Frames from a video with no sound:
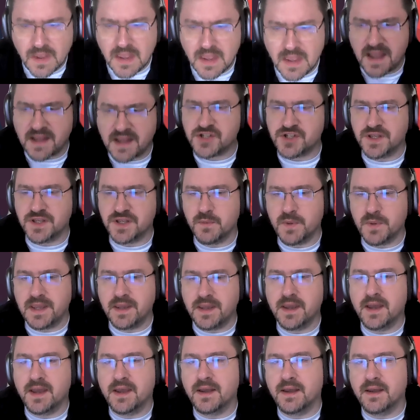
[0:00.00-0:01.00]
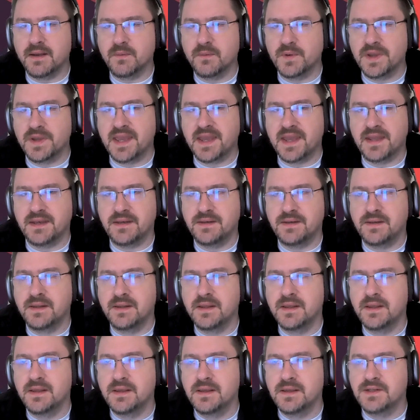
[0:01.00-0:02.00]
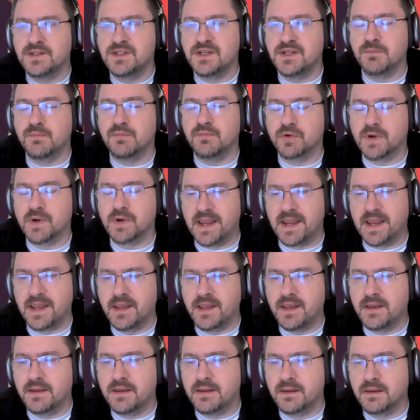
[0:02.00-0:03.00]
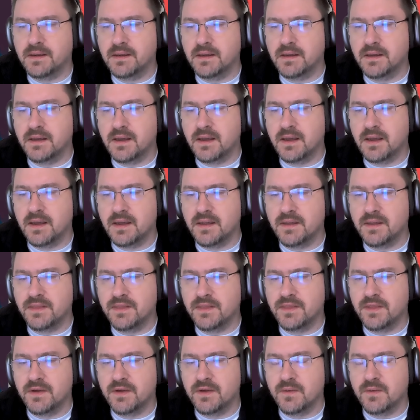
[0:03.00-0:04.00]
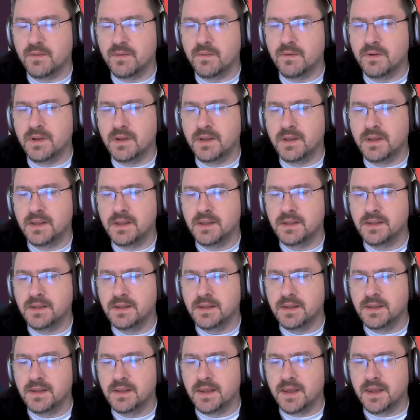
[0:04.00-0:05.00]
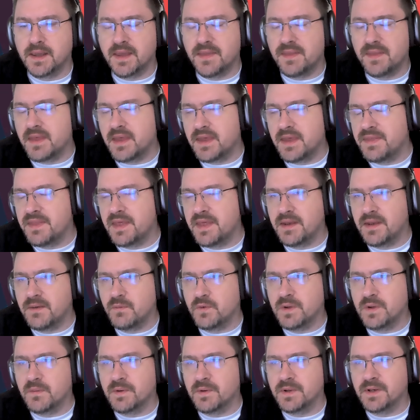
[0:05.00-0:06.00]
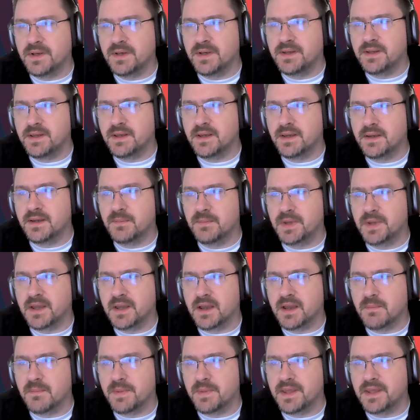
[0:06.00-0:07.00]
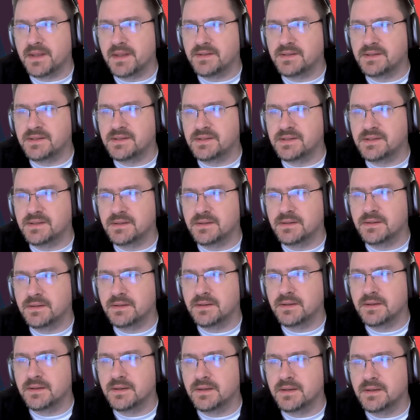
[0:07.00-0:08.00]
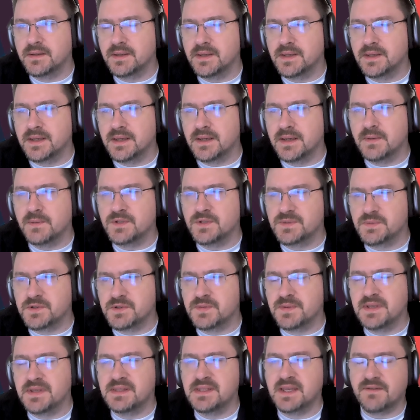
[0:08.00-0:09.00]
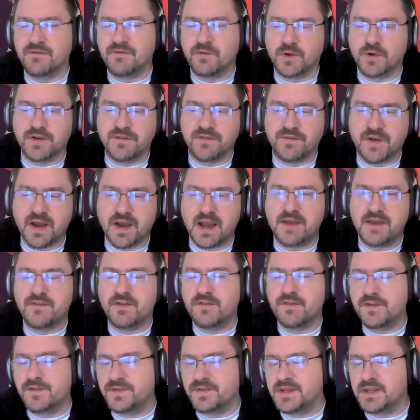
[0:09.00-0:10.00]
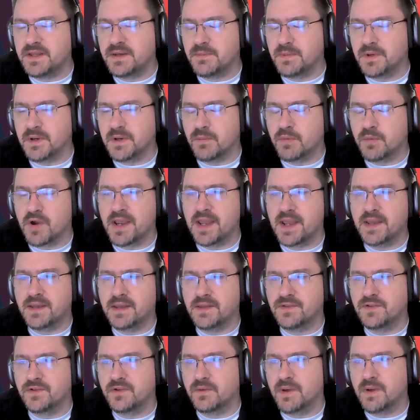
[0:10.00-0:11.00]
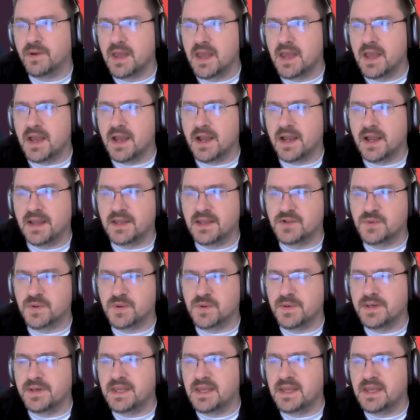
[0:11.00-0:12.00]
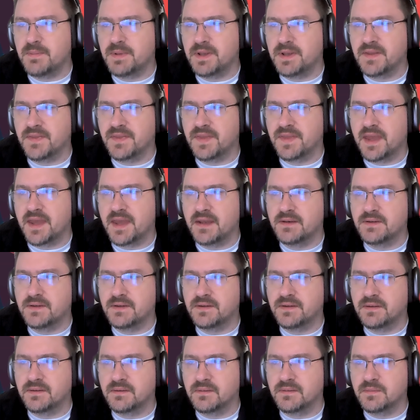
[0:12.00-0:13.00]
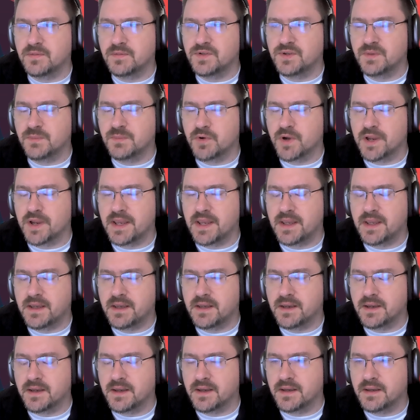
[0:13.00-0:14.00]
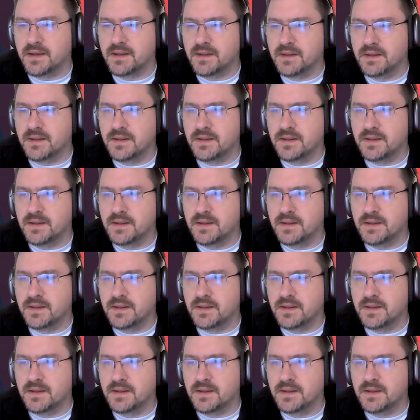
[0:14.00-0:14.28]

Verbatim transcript: actually we, uh, we had to break uh, though, and, and then we would uh, pick up at it was supposed to be 10:45, a 15 minute break, and so I guess we would keep it at that to to break uh,